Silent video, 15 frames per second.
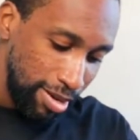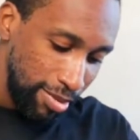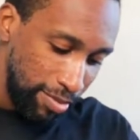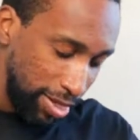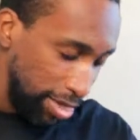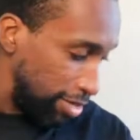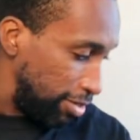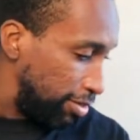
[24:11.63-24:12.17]

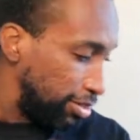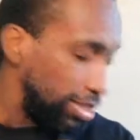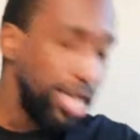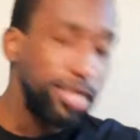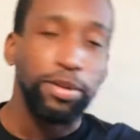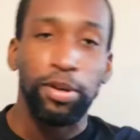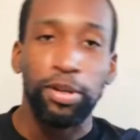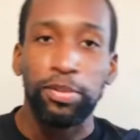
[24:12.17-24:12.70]
but
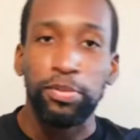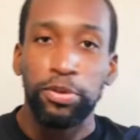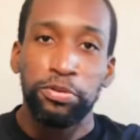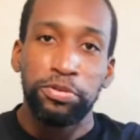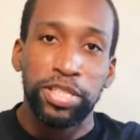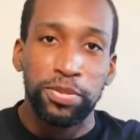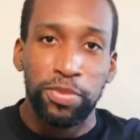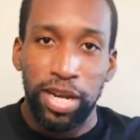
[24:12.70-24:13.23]
that's all the more
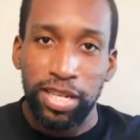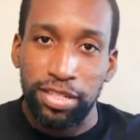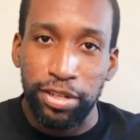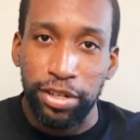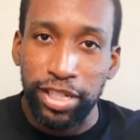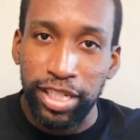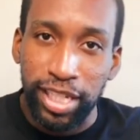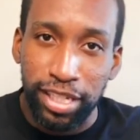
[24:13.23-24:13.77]
reason why I
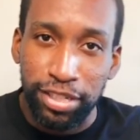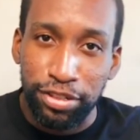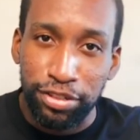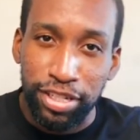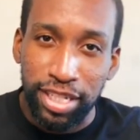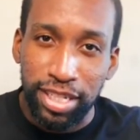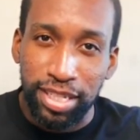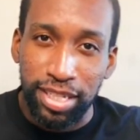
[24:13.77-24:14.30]
started
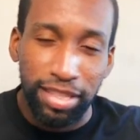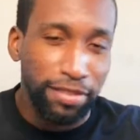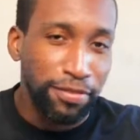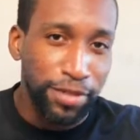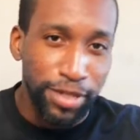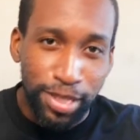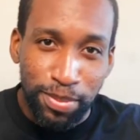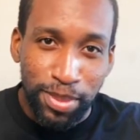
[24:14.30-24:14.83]
Kindred in the
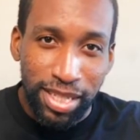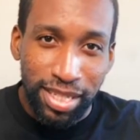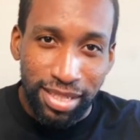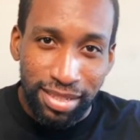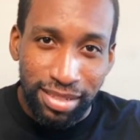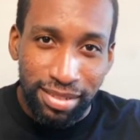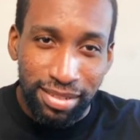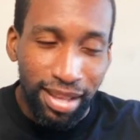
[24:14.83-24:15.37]
first
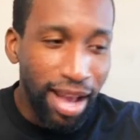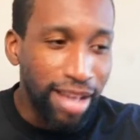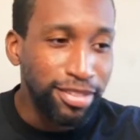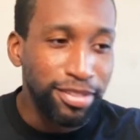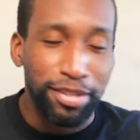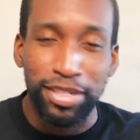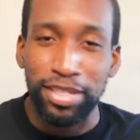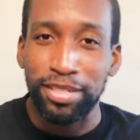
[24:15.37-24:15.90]
place. I
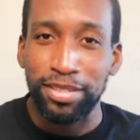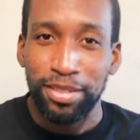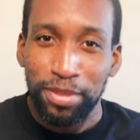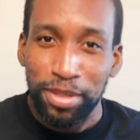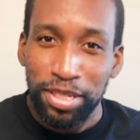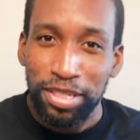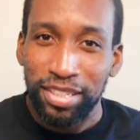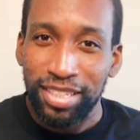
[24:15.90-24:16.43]
started it so
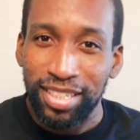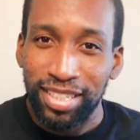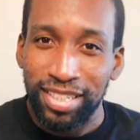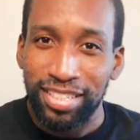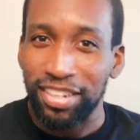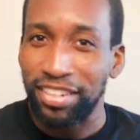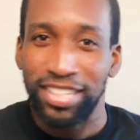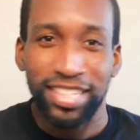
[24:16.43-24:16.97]
early,
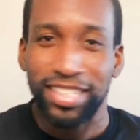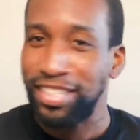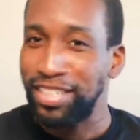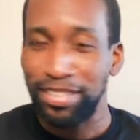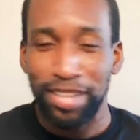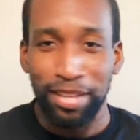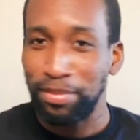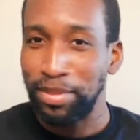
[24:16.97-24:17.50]

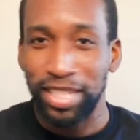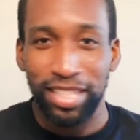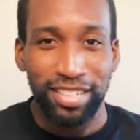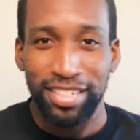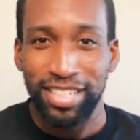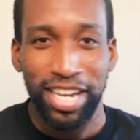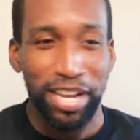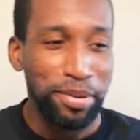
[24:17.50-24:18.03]
started at the
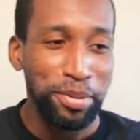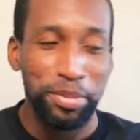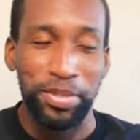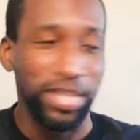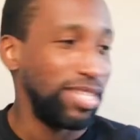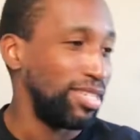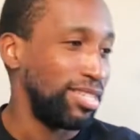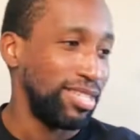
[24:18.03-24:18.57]
beginning of January
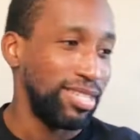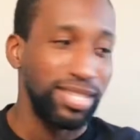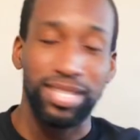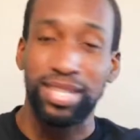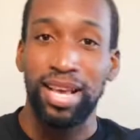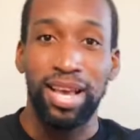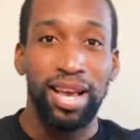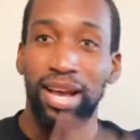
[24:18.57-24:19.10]

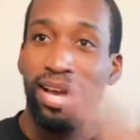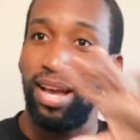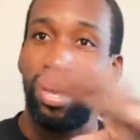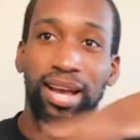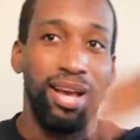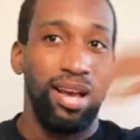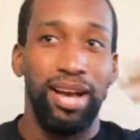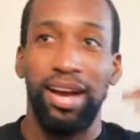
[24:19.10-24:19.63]
because
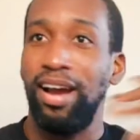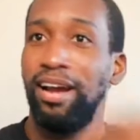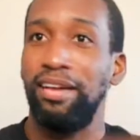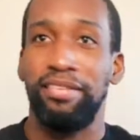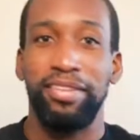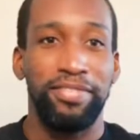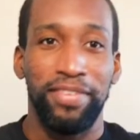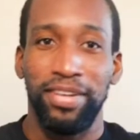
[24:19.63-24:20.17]
I
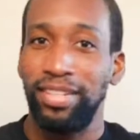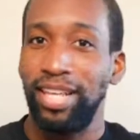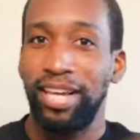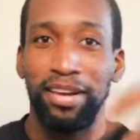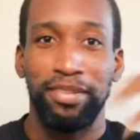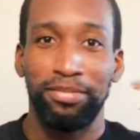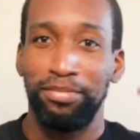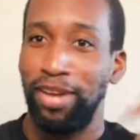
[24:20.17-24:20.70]
already felt
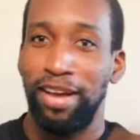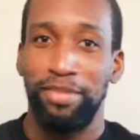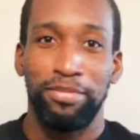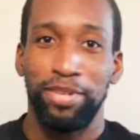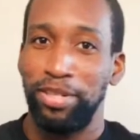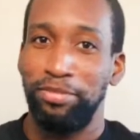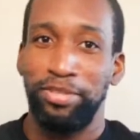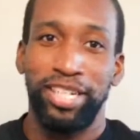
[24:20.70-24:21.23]
like I've, I've
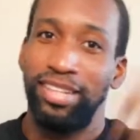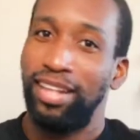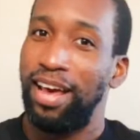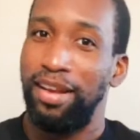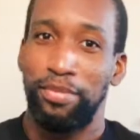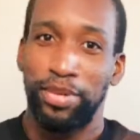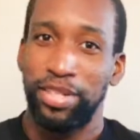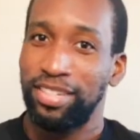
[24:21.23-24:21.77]
wanted to read a
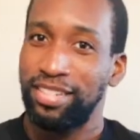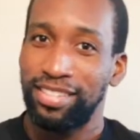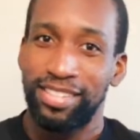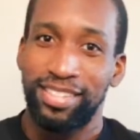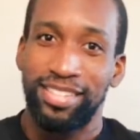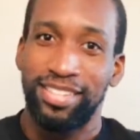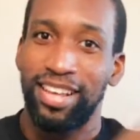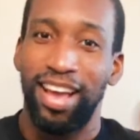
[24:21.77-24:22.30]
lot of
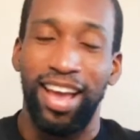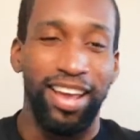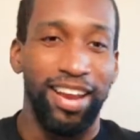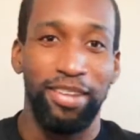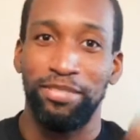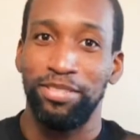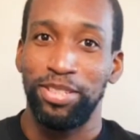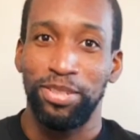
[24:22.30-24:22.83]
books and
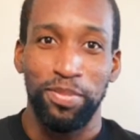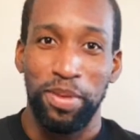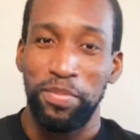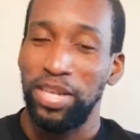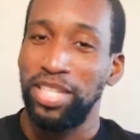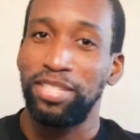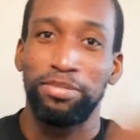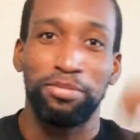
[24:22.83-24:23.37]
I will do my
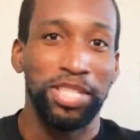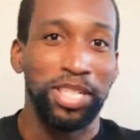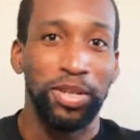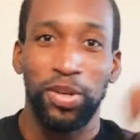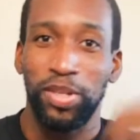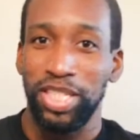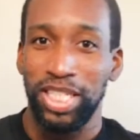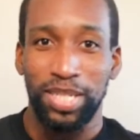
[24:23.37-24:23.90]
best to read
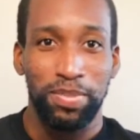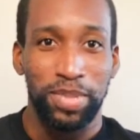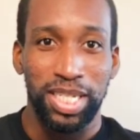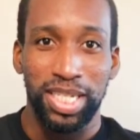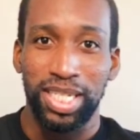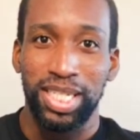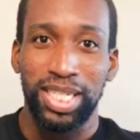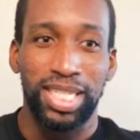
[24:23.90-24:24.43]
all these
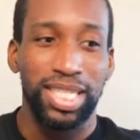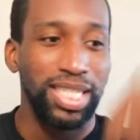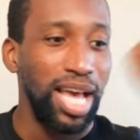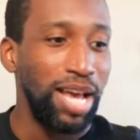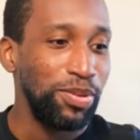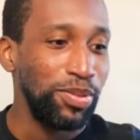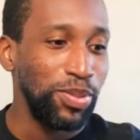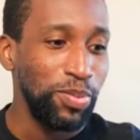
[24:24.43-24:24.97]
books.
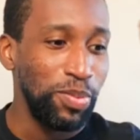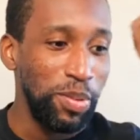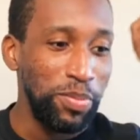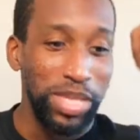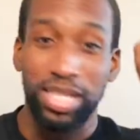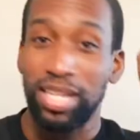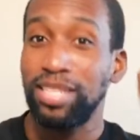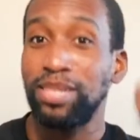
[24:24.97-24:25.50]
I will do my
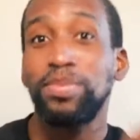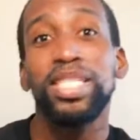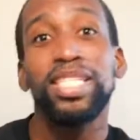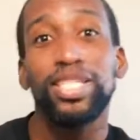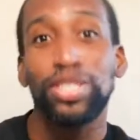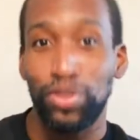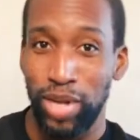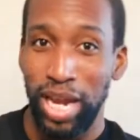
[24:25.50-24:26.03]
best not to be
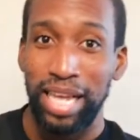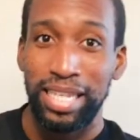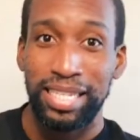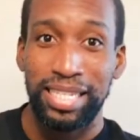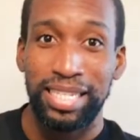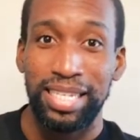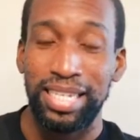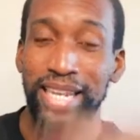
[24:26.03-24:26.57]

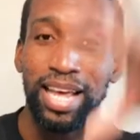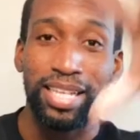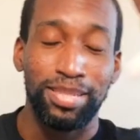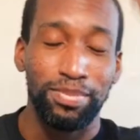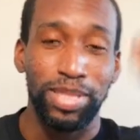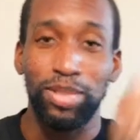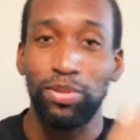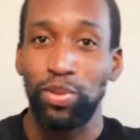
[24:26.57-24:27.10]
distracted and not
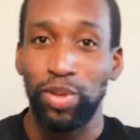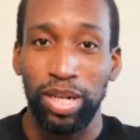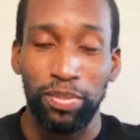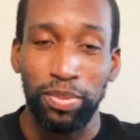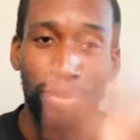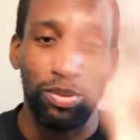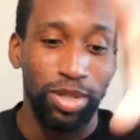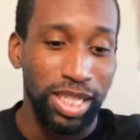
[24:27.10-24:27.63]
to be caught
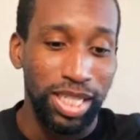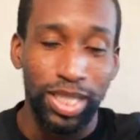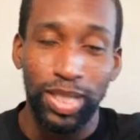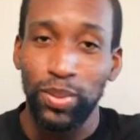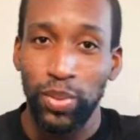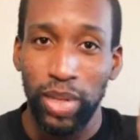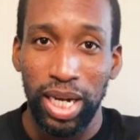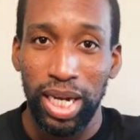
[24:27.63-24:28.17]
up on
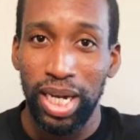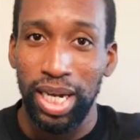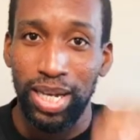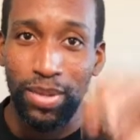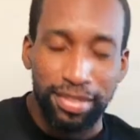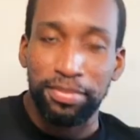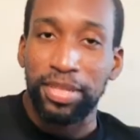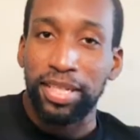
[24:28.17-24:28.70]
Twitter.
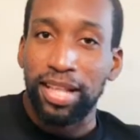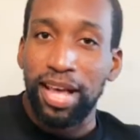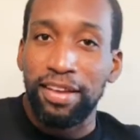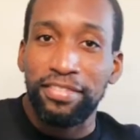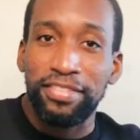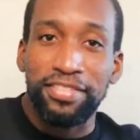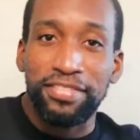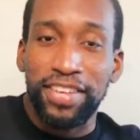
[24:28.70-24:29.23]
It's gonna be a lot
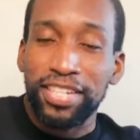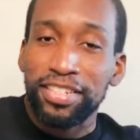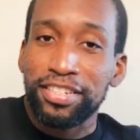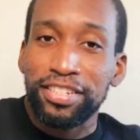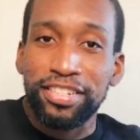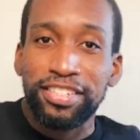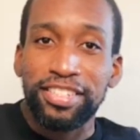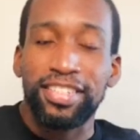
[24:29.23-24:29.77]
of
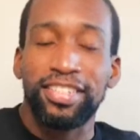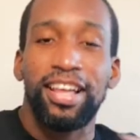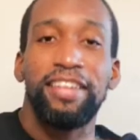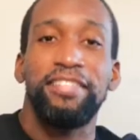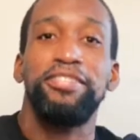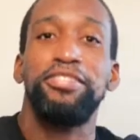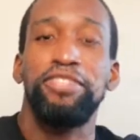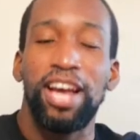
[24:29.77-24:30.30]
adventures, a lot
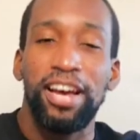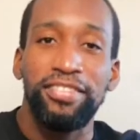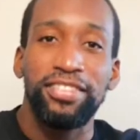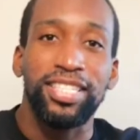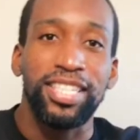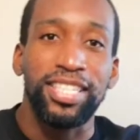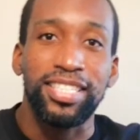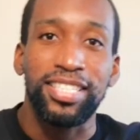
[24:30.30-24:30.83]
of
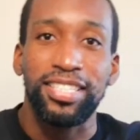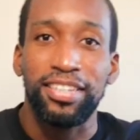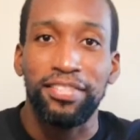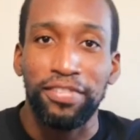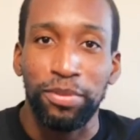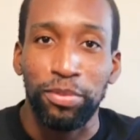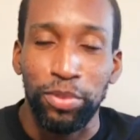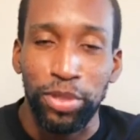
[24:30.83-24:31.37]
traveling to
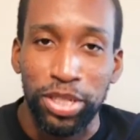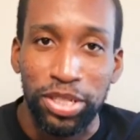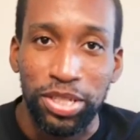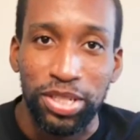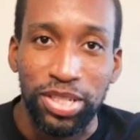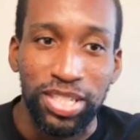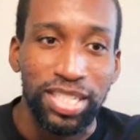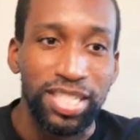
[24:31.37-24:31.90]
different
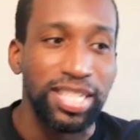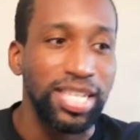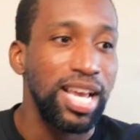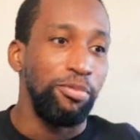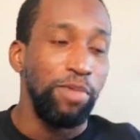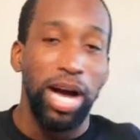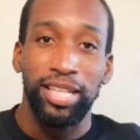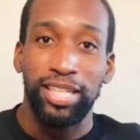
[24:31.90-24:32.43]
worlds
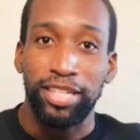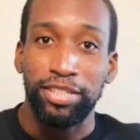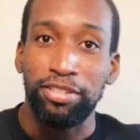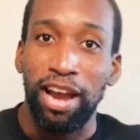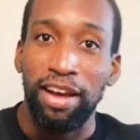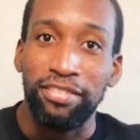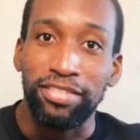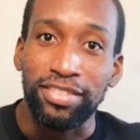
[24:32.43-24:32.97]
while I
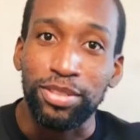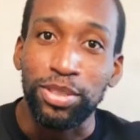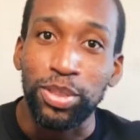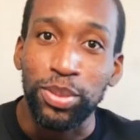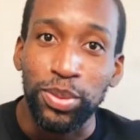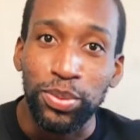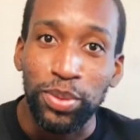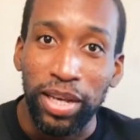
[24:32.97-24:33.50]
travel
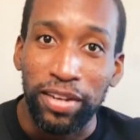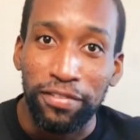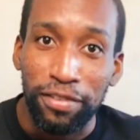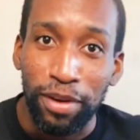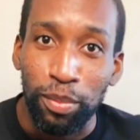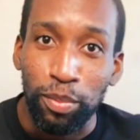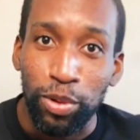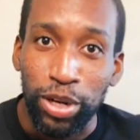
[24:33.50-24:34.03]
to and
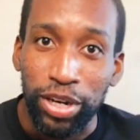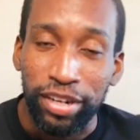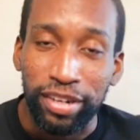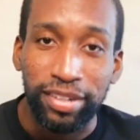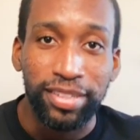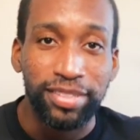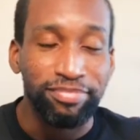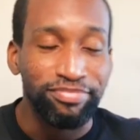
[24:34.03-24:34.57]
from work.